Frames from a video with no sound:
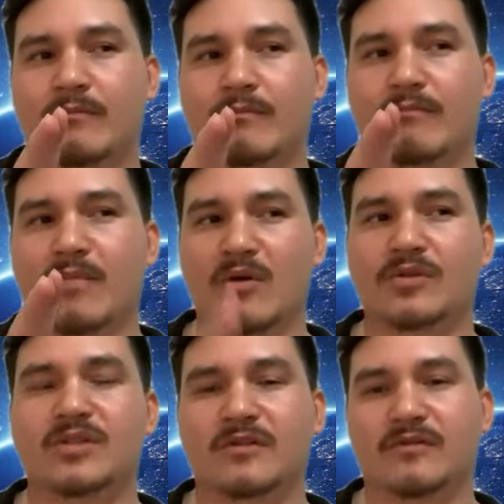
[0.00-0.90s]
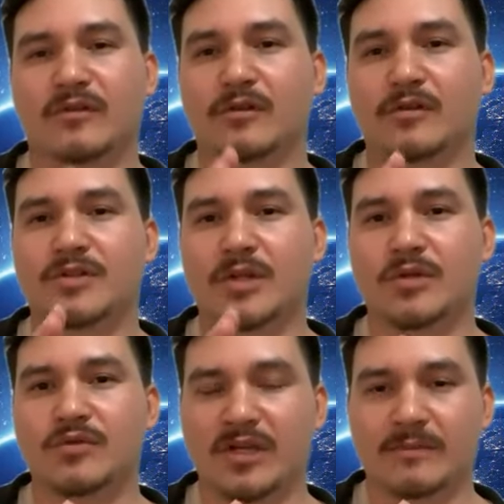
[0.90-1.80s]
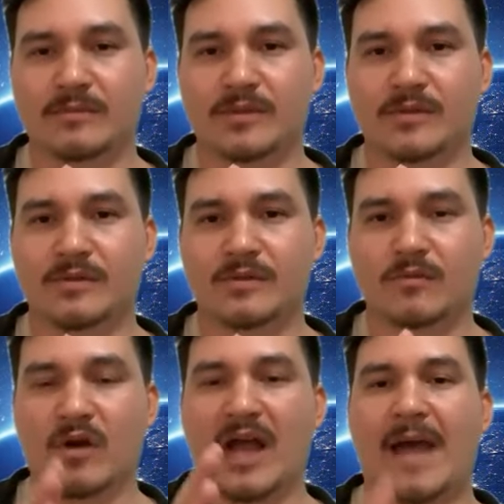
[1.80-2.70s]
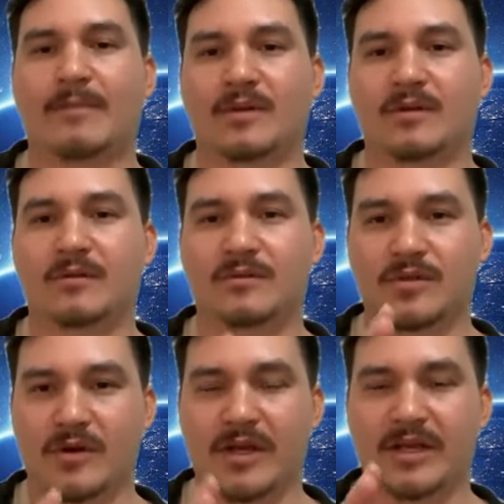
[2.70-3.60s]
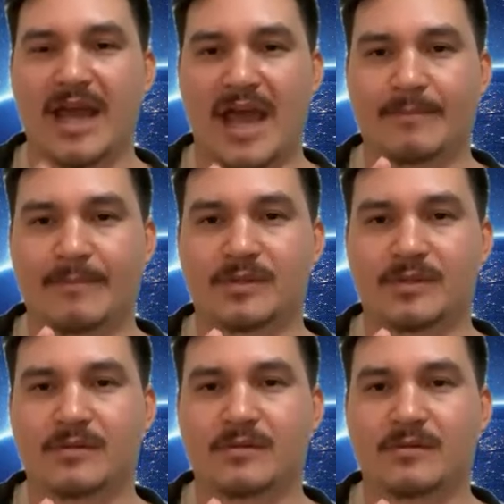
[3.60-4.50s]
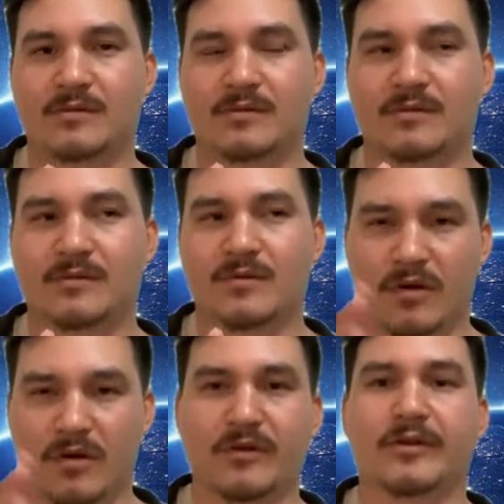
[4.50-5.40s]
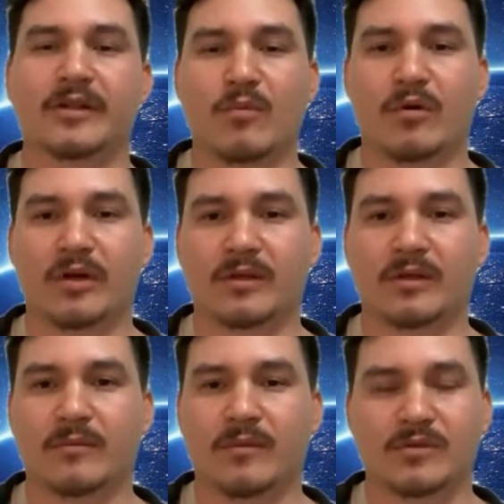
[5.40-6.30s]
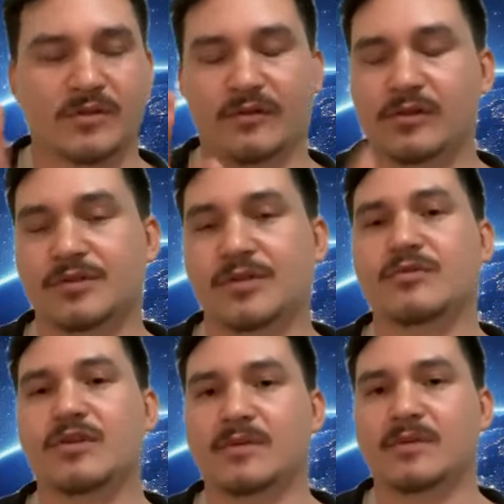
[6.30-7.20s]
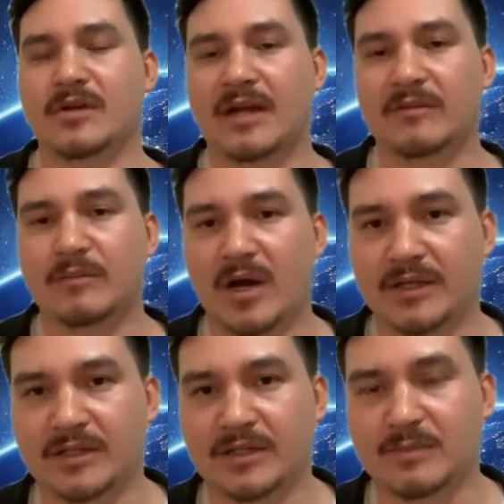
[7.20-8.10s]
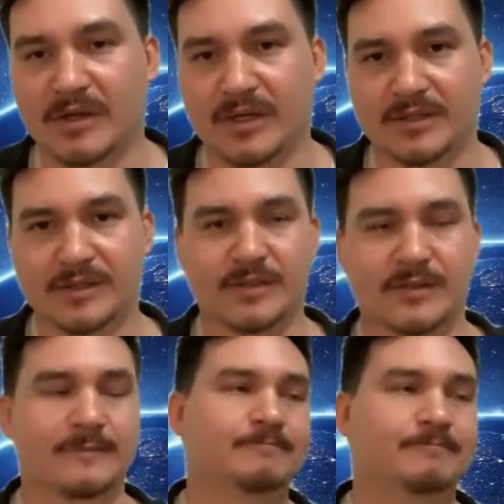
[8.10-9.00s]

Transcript: most of your lucid dreams will happen during naps or in the early morning. Most of your lucid dreams and your out-of-body experiences.